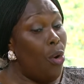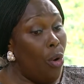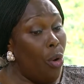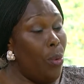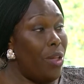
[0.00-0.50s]

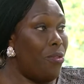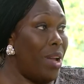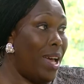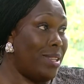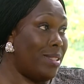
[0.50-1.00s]
or whether it
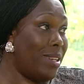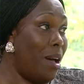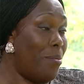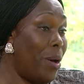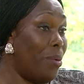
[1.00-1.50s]
has to
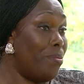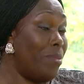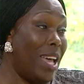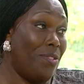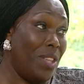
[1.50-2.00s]
come out
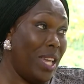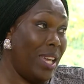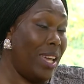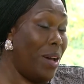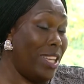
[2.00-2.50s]

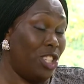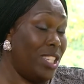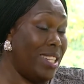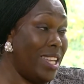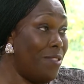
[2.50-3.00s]
as
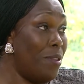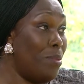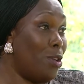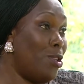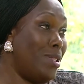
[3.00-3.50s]
she's leaving
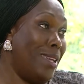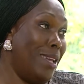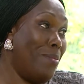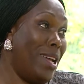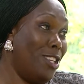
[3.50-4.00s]
because he
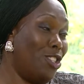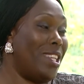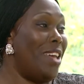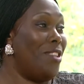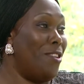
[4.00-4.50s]
managed to
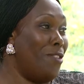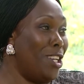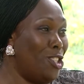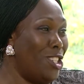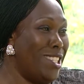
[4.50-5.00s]
get the
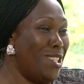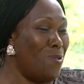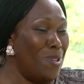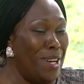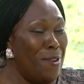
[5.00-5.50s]
eviction, as it
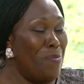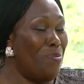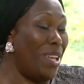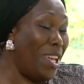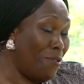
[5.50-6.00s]
were.
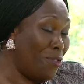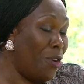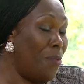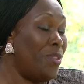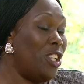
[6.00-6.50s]
But if
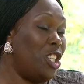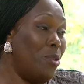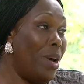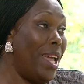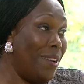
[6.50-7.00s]
not, she
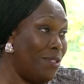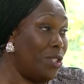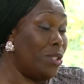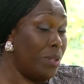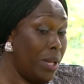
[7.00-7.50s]
might have to
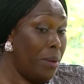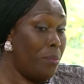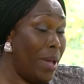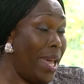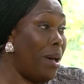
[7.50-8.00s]

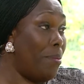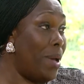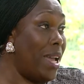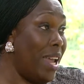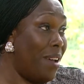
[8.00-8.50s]
pay up
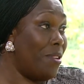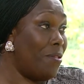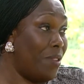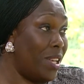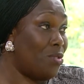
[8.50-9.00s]
and have it
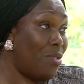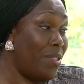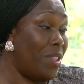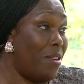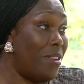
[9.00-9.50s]
fixed right
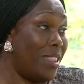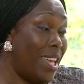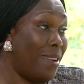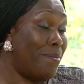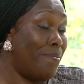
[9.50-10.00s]
there and then.